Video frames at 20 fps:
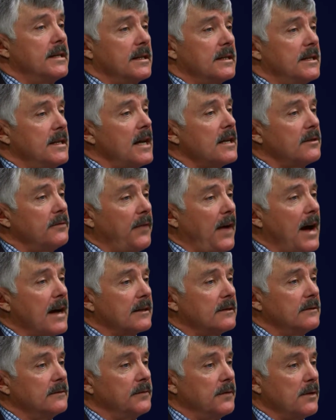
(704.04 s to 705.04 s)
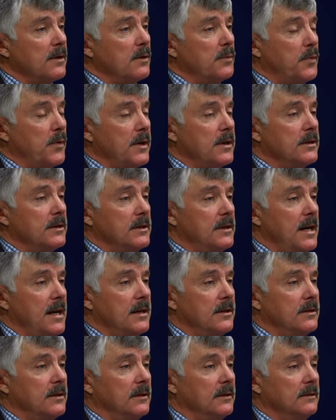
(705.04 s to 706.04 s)
success factor for your
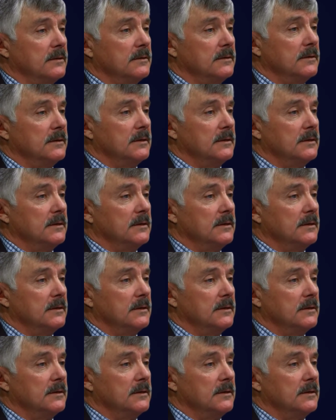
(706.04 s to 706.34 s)
presentation